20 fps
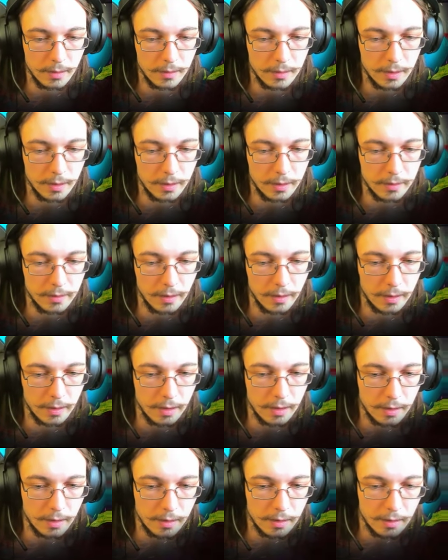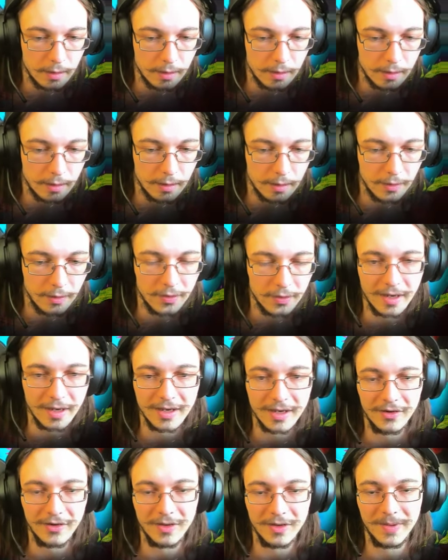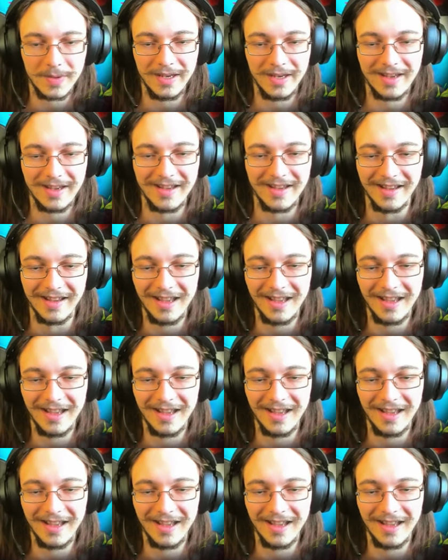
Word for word: Did it die? I think I killed the pig